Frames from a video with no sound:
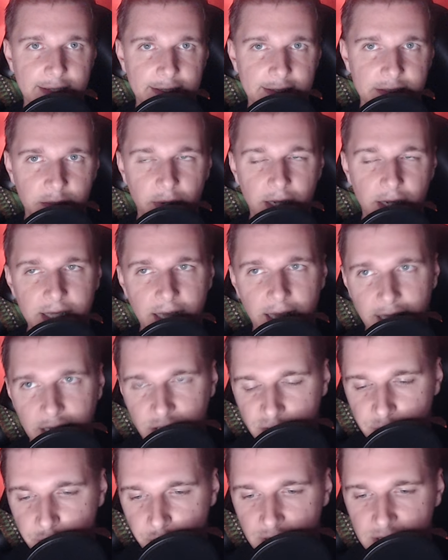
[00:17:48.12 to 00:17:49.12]
They might not
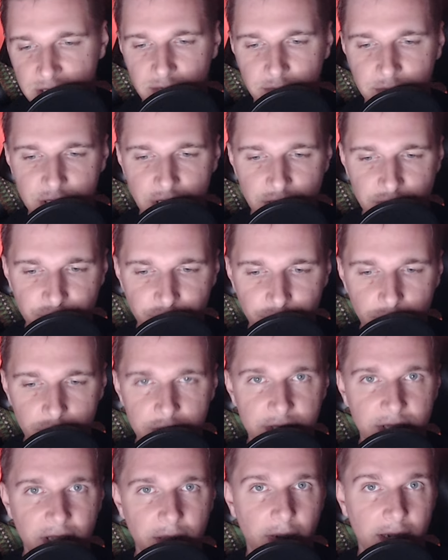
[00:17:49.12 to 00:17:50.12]
express themselves fully,
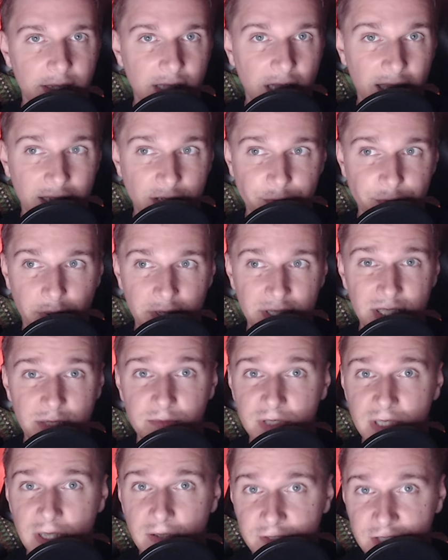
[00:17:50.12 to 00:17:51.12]
they might not express
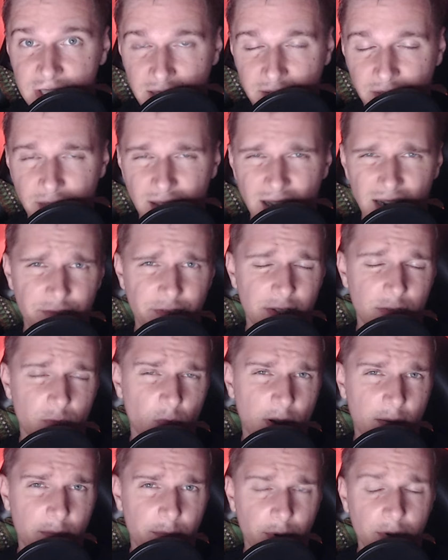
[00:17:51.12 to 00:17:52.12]
themselves enough at
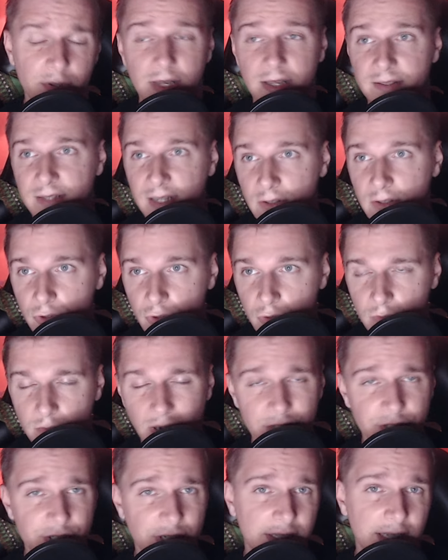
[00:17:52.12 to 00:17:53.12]
one point and then too
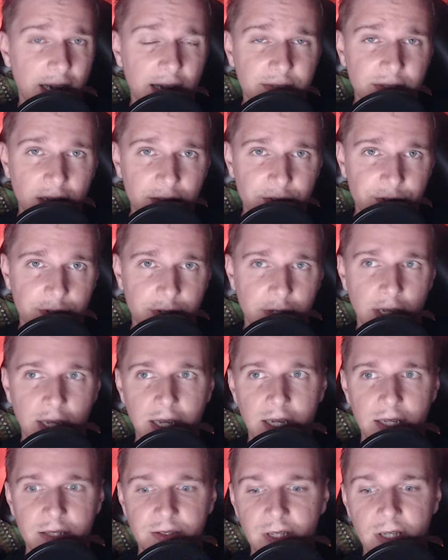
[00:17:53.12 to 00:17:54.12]
much at another.
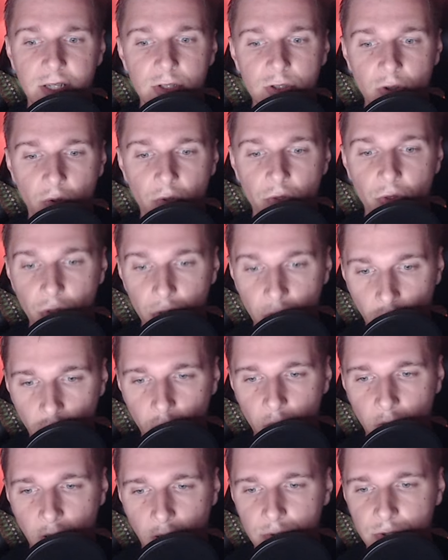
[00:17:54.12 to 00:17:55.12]
They don't know
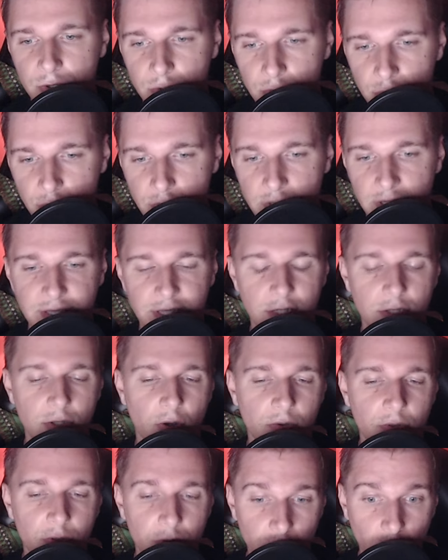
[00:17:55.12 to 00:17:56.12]
how to do that, they
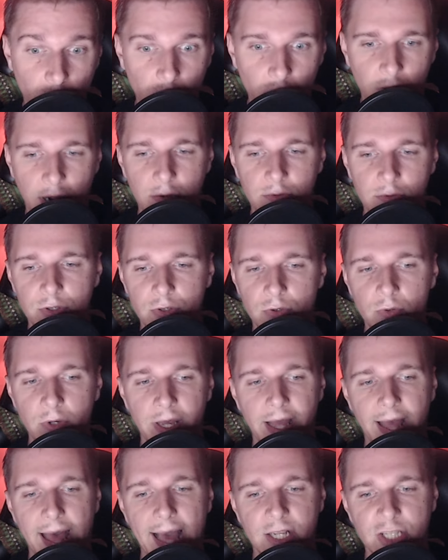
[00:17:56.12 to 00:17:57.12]
don't know how to
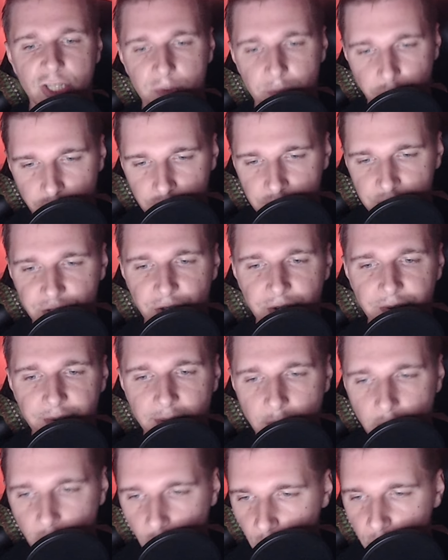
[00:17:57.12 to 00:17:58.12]
express their
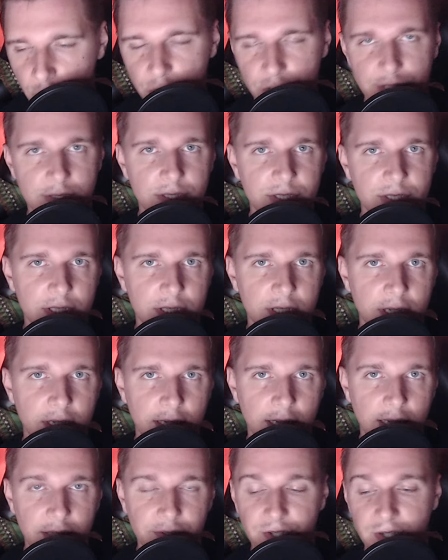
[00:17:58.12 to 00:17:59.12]
emotions
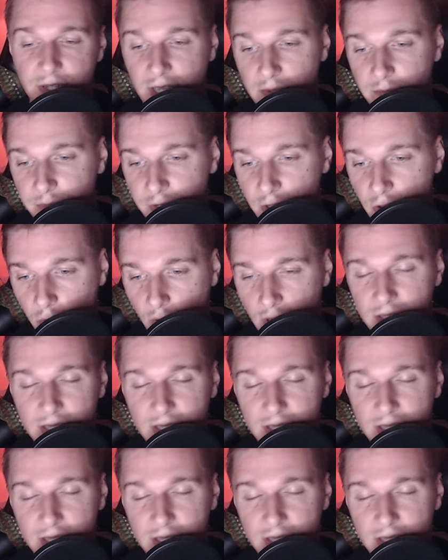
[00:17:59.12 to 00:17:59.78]
and they can be quite